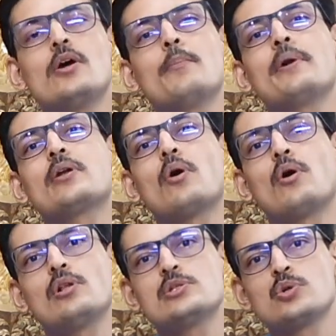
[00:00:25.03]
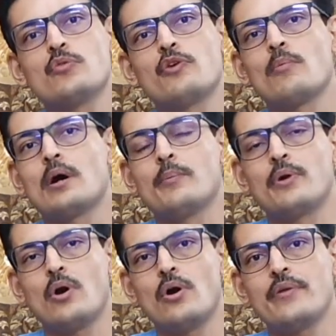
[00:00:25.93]
but also from
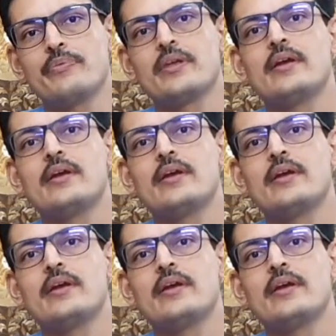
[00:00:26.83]
abroad.